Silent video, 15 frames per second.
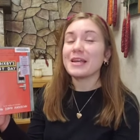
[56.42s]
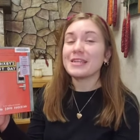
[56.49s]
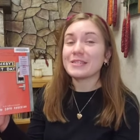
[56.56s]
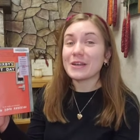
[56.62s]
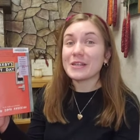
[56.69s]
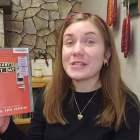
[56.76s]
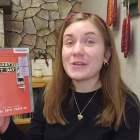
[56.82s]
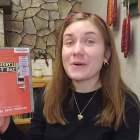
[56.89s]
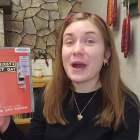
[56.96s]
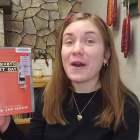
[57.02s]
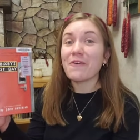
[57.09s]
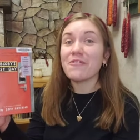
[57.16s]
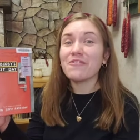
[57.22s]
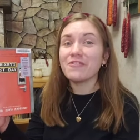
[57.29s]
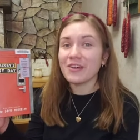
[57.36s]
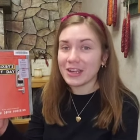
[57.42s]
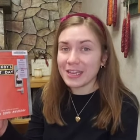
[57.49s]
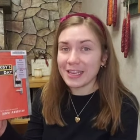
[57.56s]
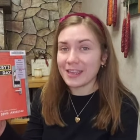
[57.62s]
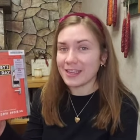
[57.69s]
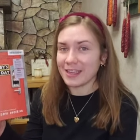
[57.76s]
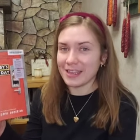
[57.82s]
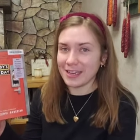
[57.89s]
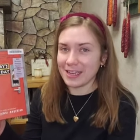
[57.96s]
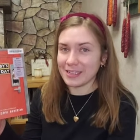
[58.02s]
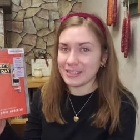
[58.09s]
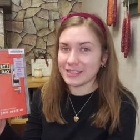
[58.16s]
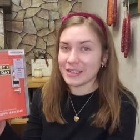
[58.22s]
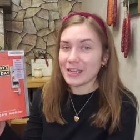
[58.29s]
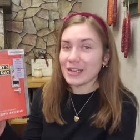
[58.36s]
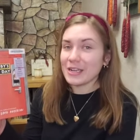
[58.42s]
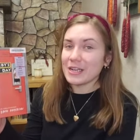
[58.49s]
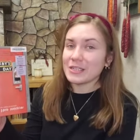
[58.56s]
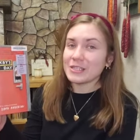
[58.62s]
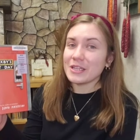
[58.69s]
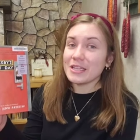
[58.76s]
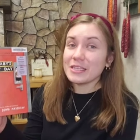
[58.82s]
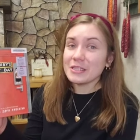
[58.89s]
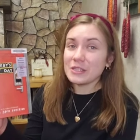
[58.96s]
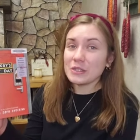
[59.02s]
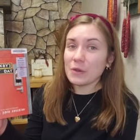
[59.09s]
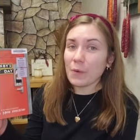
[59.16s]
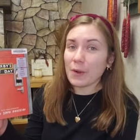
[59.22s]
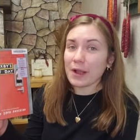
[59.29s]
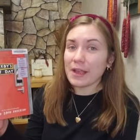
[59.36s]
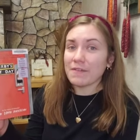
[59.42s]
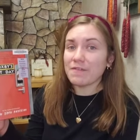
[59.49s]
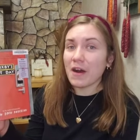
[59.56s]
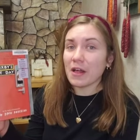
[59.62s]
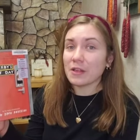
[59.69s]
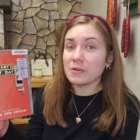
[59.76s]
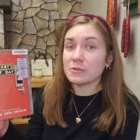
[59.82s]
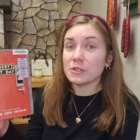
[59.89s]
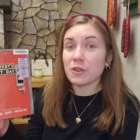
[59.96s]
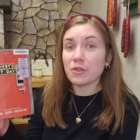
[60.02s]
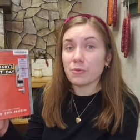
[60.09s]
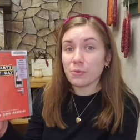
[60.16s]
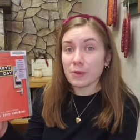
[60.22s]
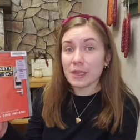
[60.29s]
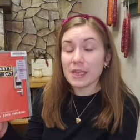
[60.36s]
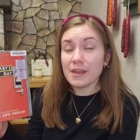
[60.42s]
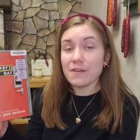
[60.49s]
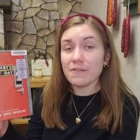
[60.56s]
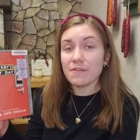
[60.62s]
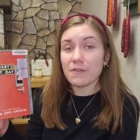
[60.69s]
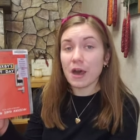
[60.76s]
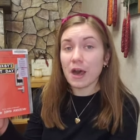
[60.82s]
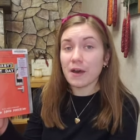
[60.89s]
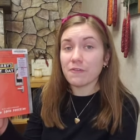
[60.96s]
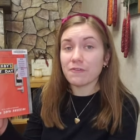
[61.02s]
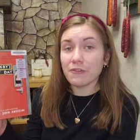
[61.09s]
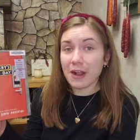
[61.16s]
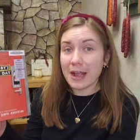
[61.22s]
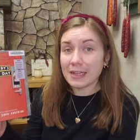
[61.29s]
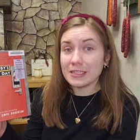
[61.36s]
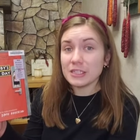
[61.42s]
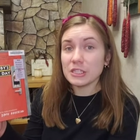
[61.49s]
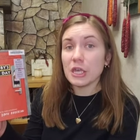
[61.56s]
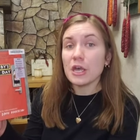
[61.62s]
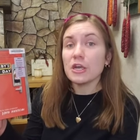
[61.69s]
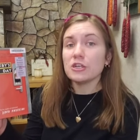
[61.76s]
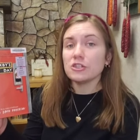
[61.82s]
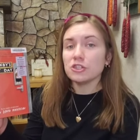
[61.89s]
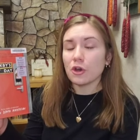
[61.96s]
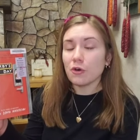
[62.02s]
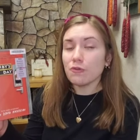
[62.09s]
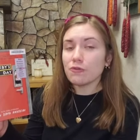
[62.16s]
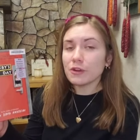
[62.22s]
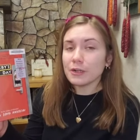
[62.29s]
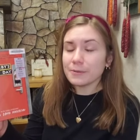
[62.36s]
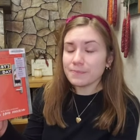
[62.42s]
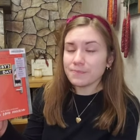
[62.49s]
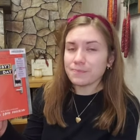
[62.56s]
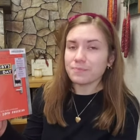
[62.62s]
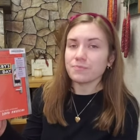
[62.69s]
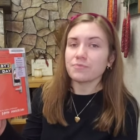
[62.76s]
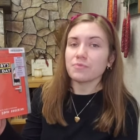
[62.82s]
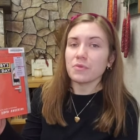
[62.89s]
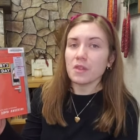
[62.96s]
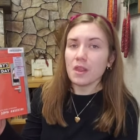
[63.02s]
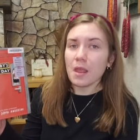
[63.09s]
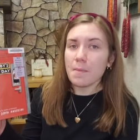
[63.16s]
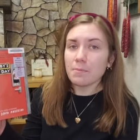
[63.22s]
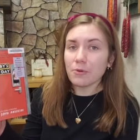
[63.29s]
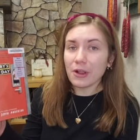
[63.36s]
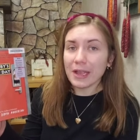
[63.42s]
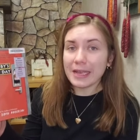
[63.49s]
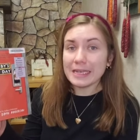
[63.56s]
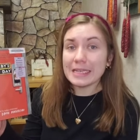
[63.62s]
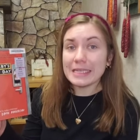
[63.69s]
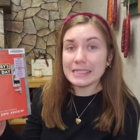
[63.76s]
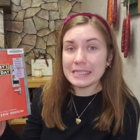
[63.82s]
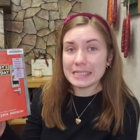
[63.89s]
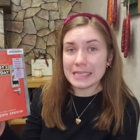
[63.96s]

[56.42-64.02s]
is also how funny it is. So this story follows three uh, friends, Topher, Brand, and